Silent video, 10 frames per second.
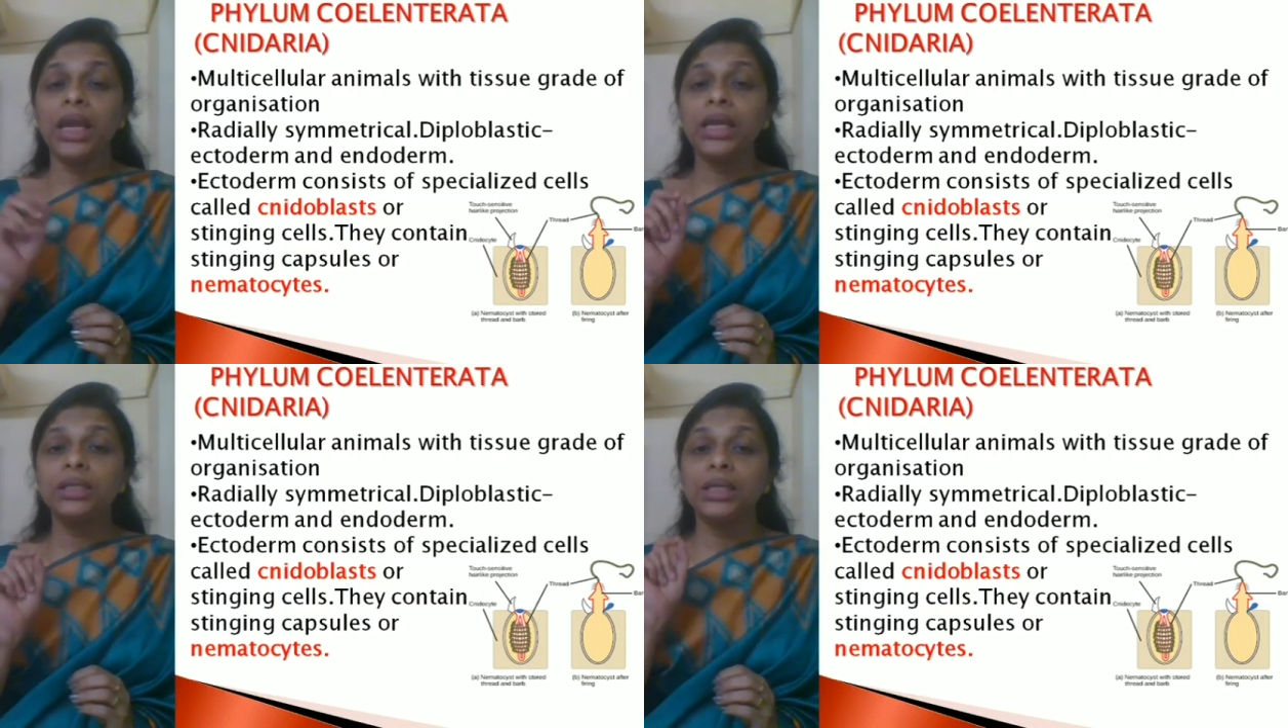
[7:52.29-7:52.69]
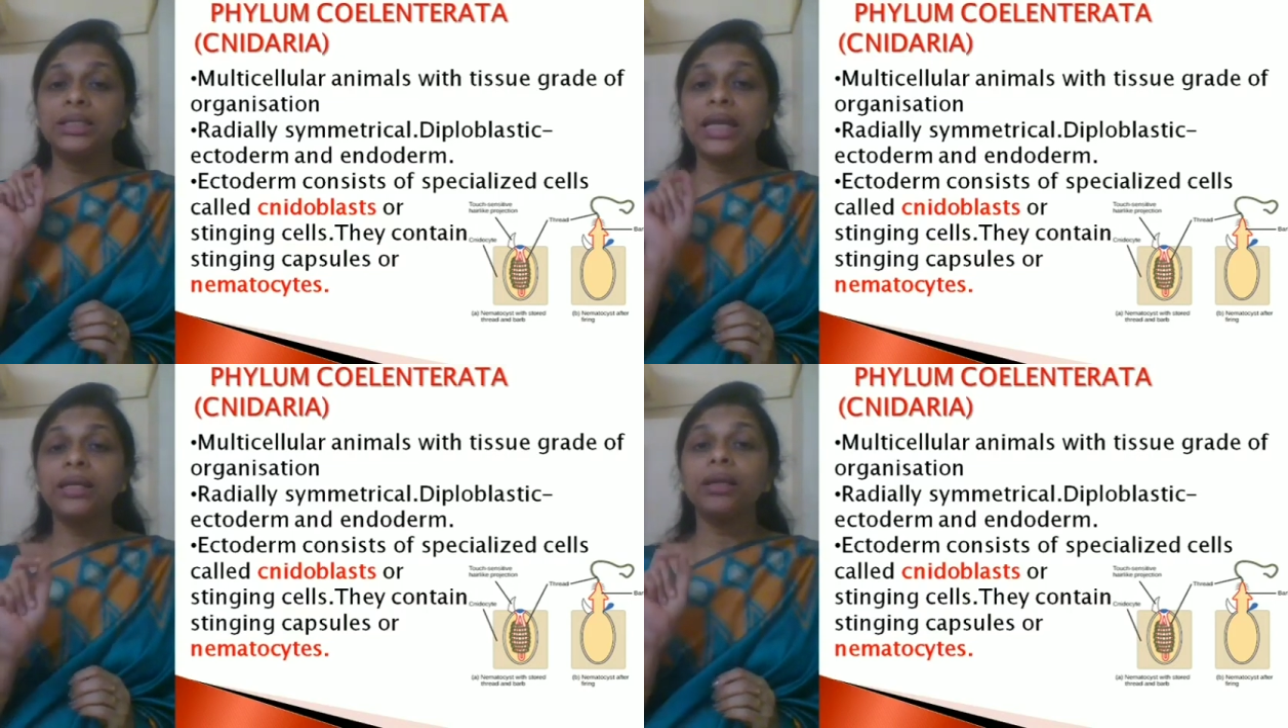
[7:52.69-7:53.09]
it
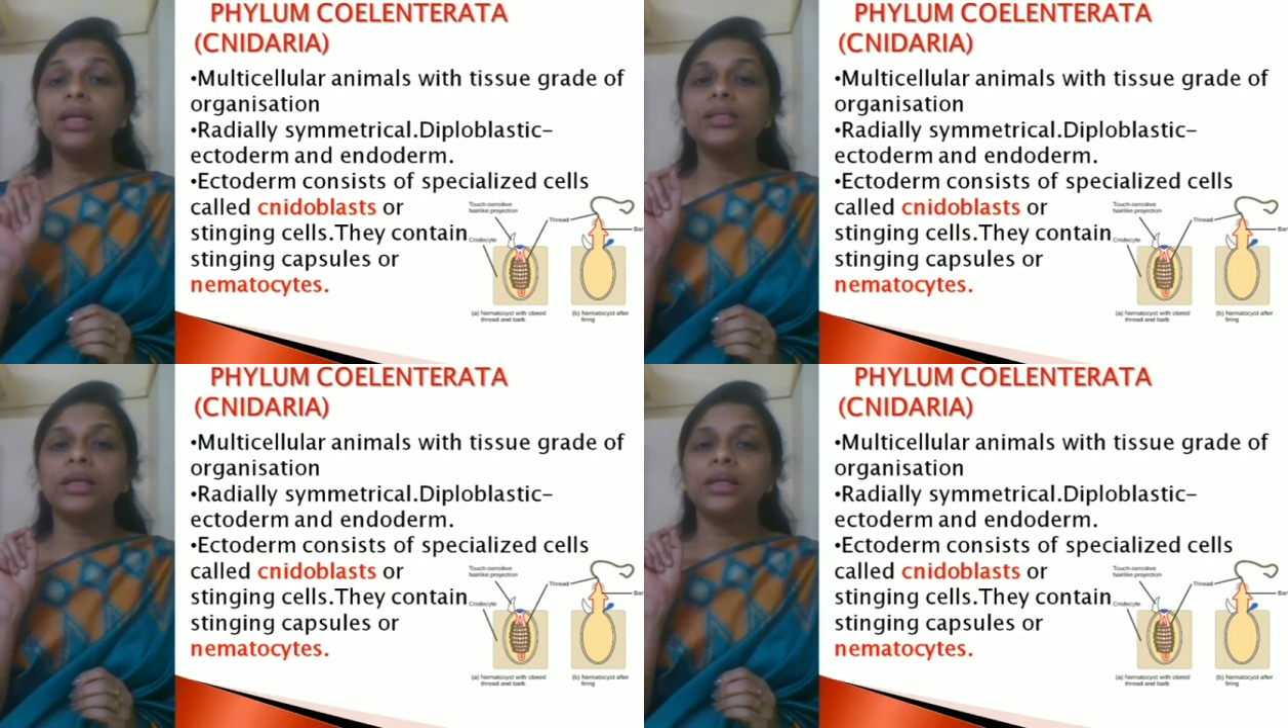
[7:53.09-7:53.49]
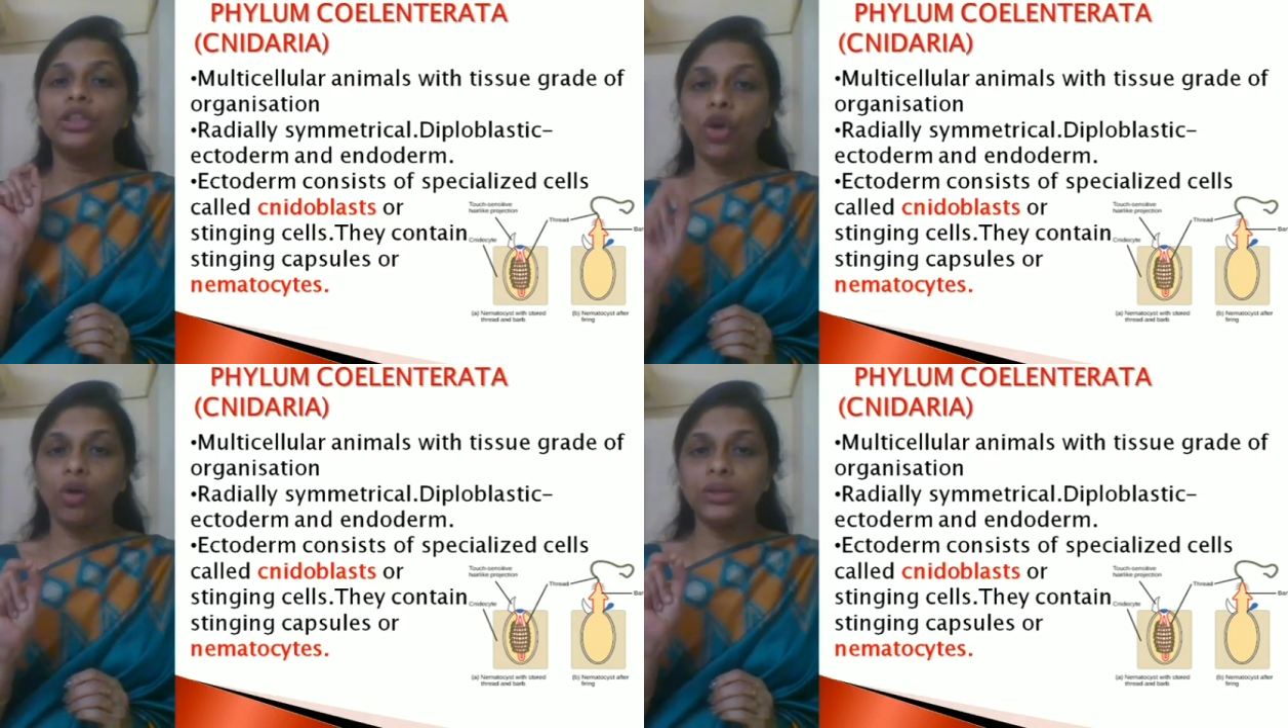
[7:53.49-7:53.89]
secretes a
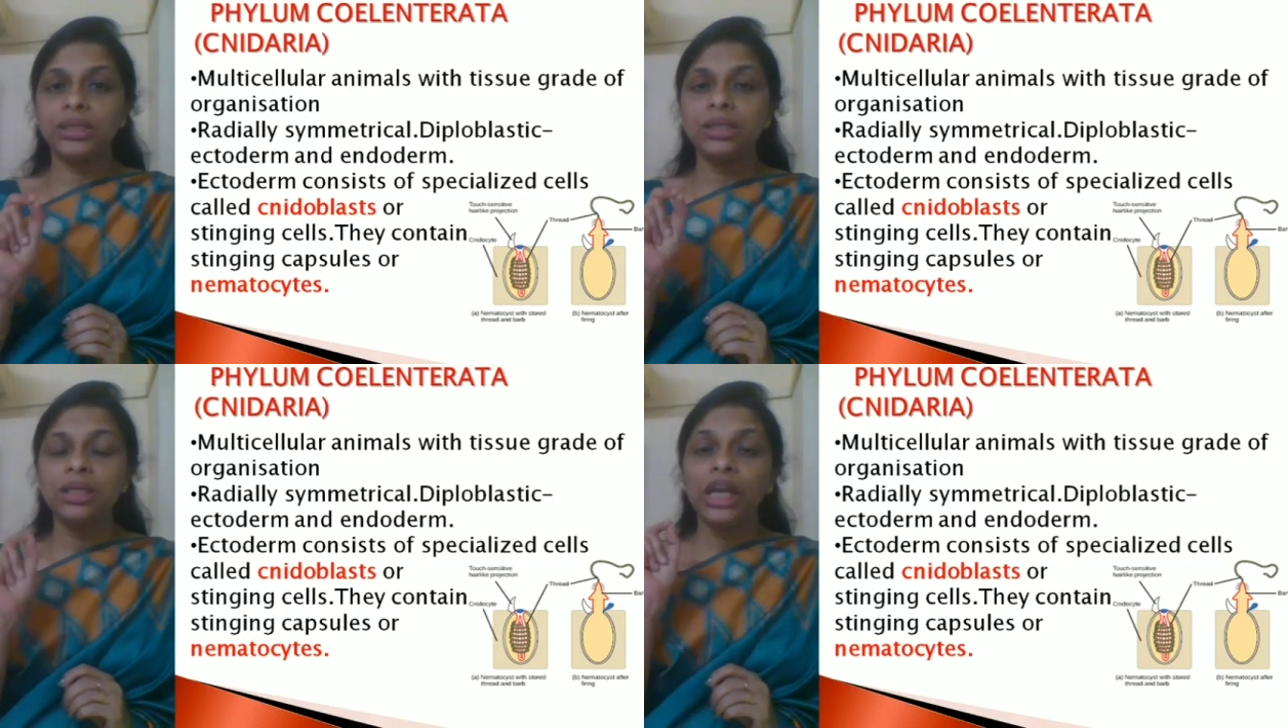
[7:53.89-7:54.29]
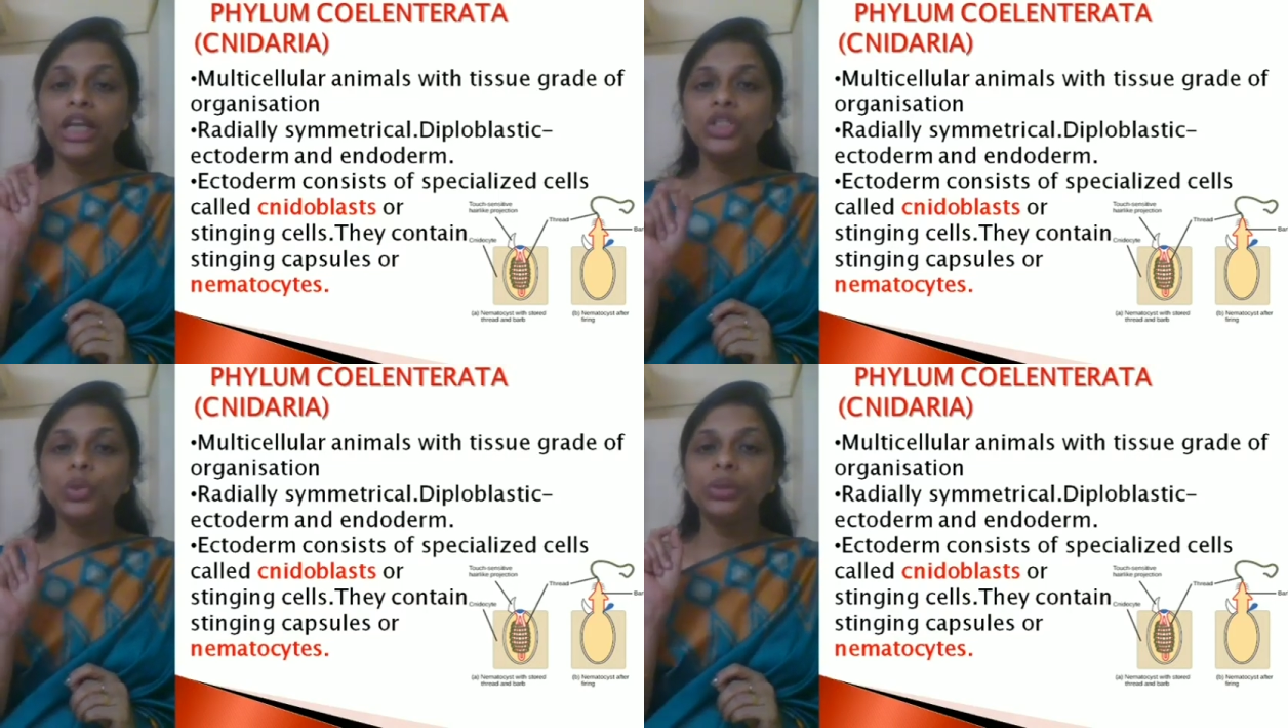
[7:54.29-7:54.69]
toxin
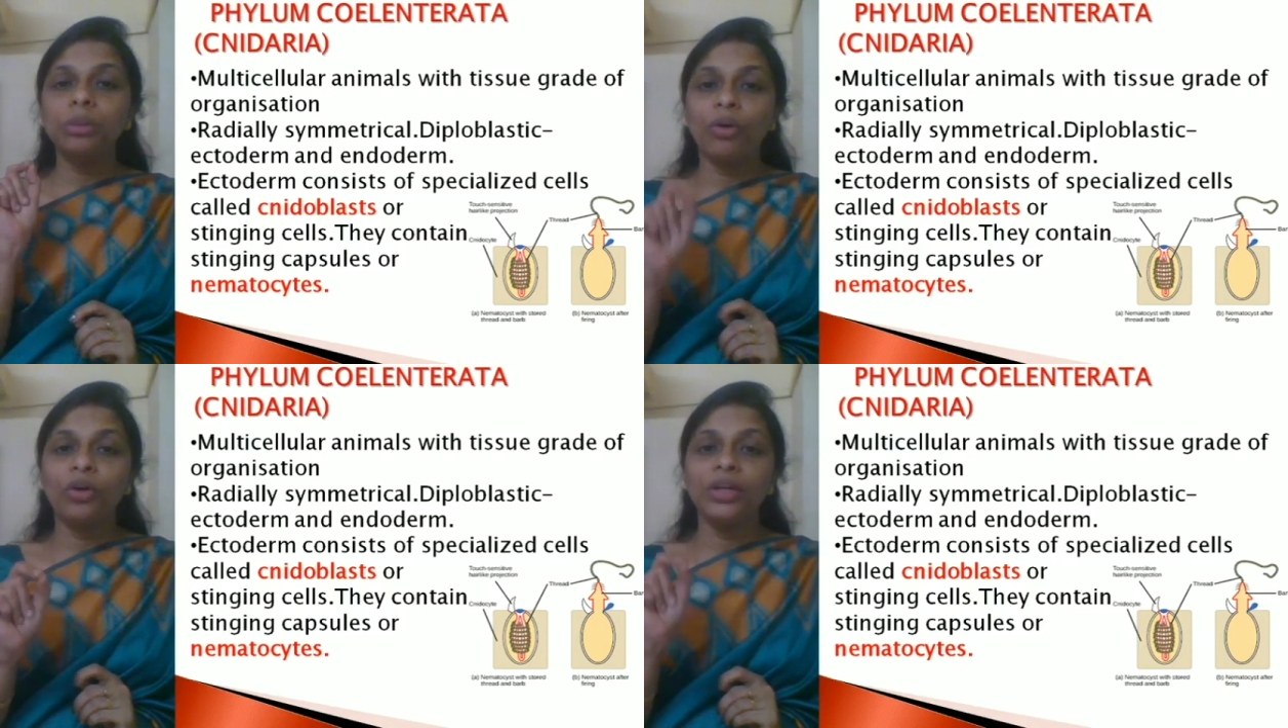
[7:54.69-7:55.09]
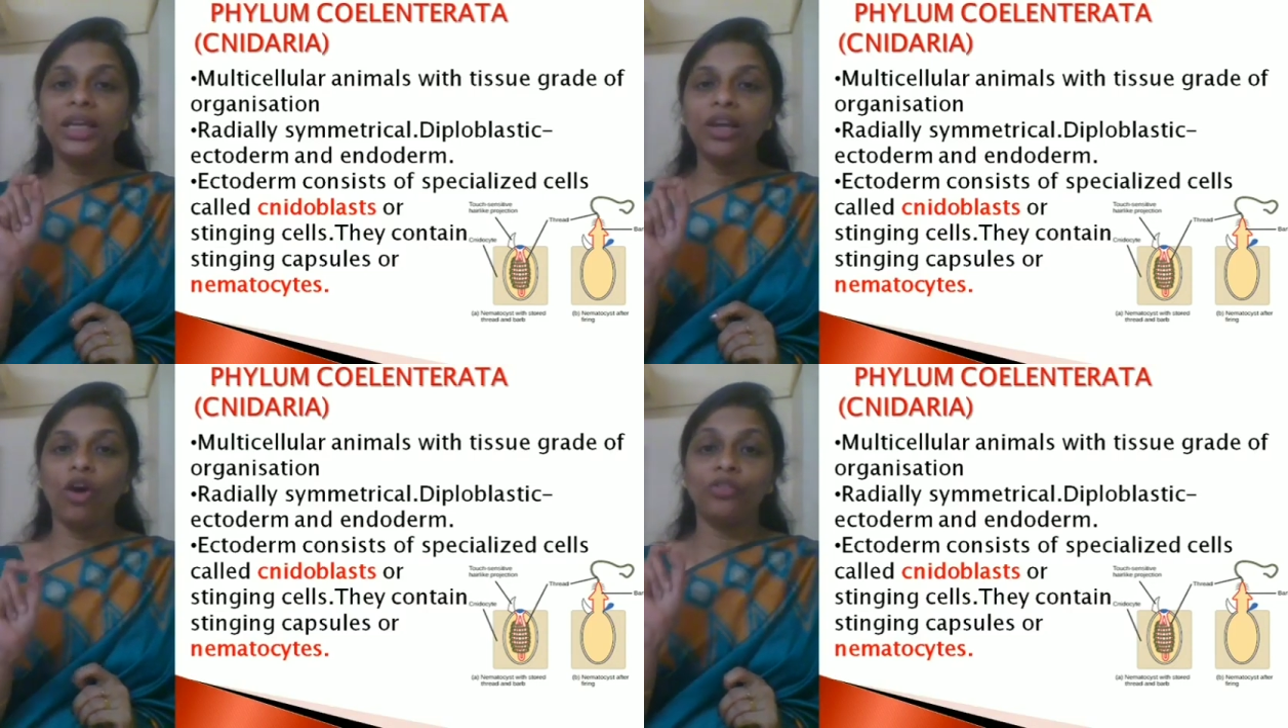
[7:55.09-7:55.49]
into the
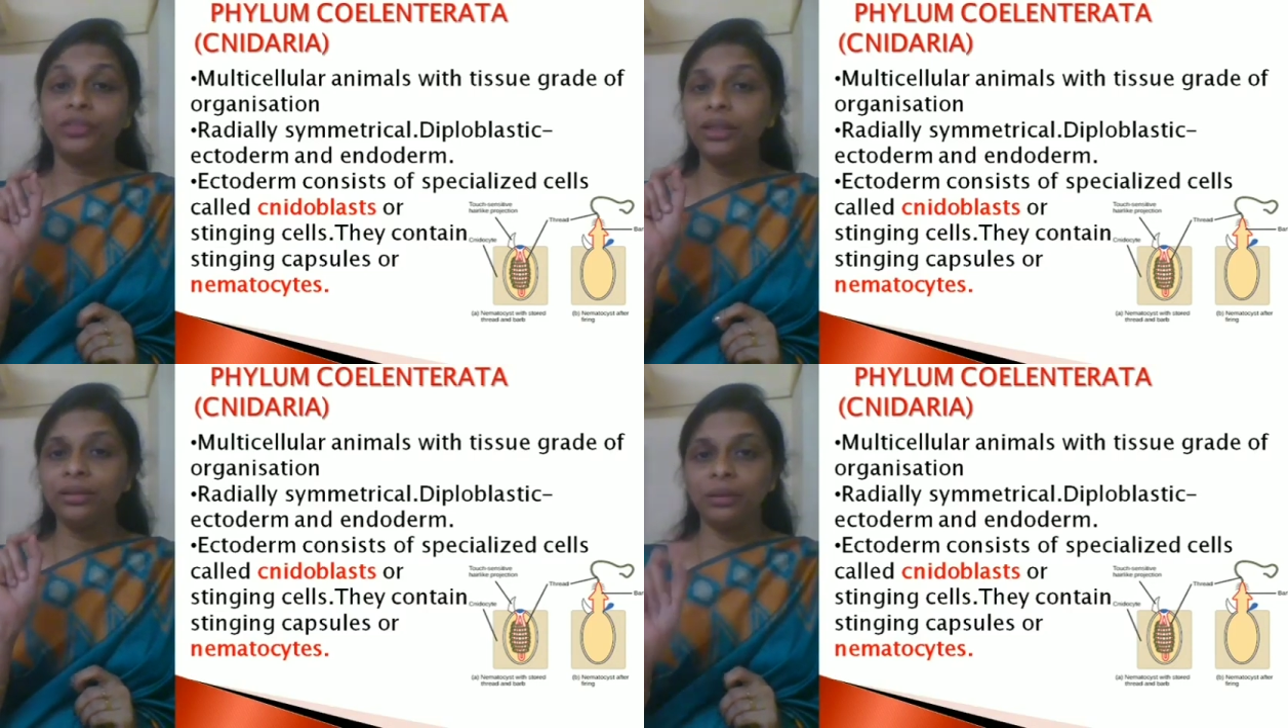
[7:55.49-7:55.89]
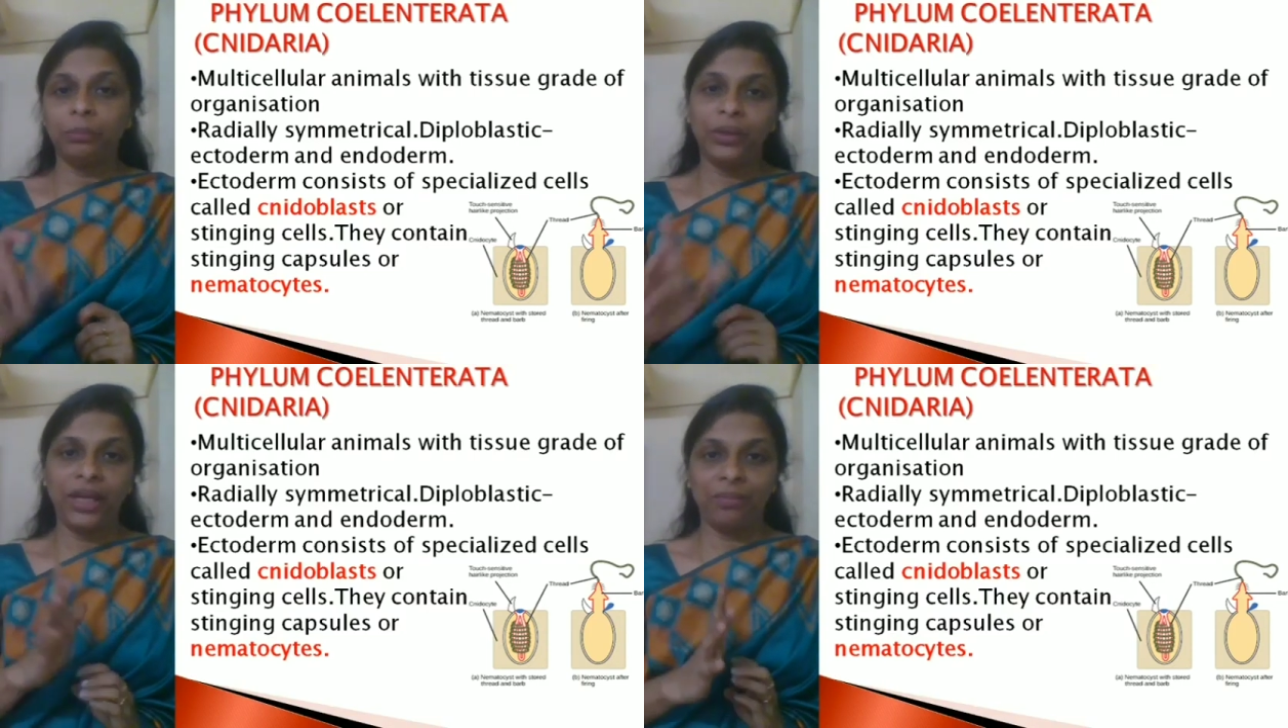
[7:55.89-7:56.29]
body of the
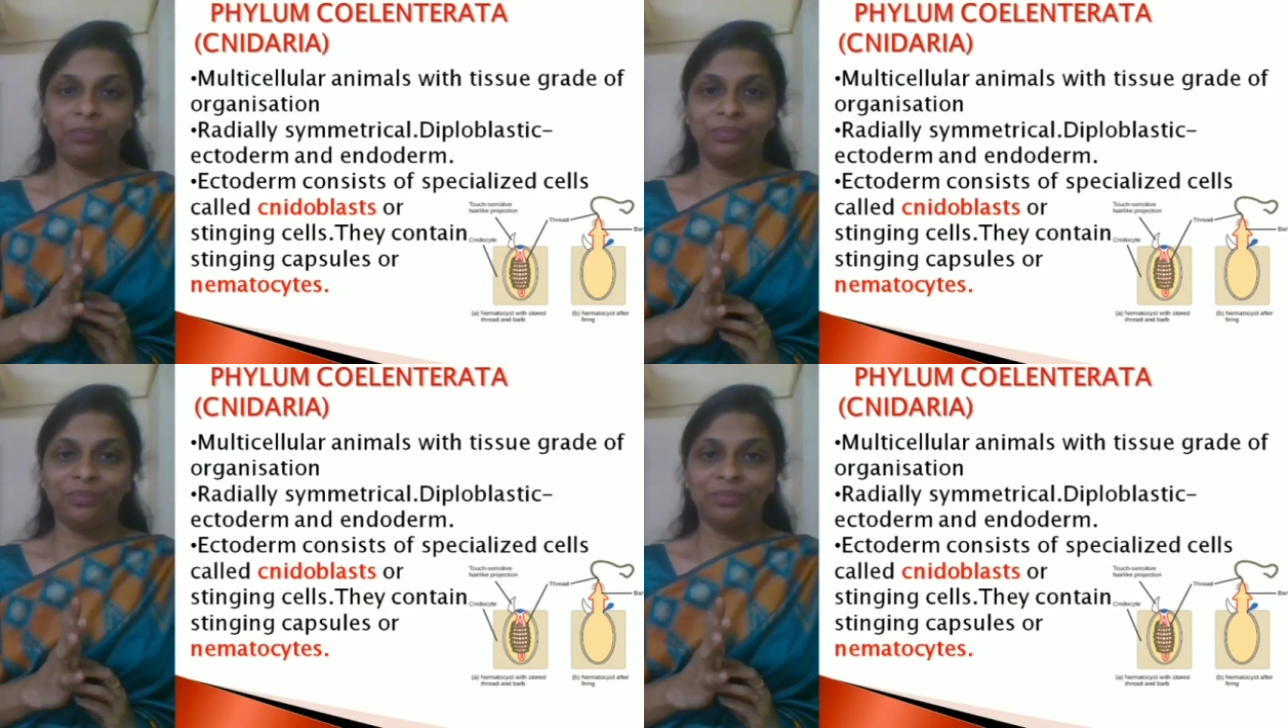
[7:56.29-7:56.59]
prey.